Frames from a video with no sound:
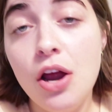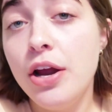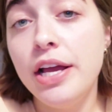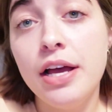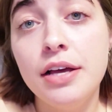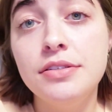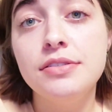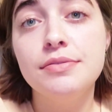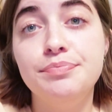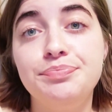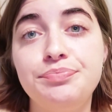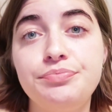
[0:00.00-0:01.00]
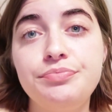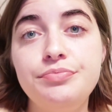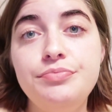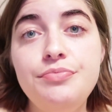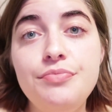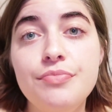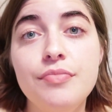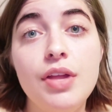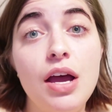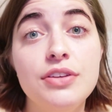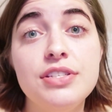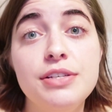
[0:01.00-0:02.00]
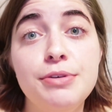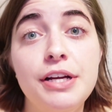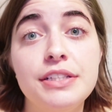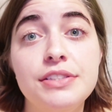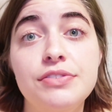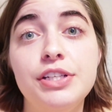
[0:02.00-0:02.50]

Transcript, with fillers: All right, guys. I'll see you in my next